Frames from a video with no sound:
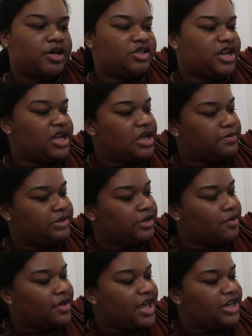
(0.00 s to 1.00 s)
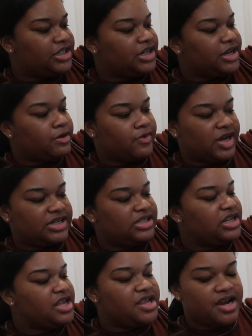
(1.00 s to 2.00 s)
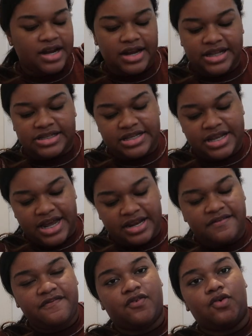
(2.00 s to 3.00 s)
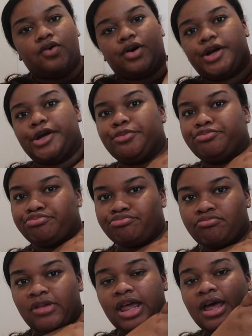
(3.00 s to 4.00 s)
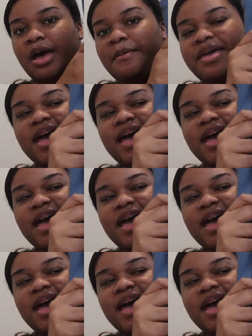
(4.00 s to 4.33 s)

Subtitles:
Jacobs location, NYC, year 1984. But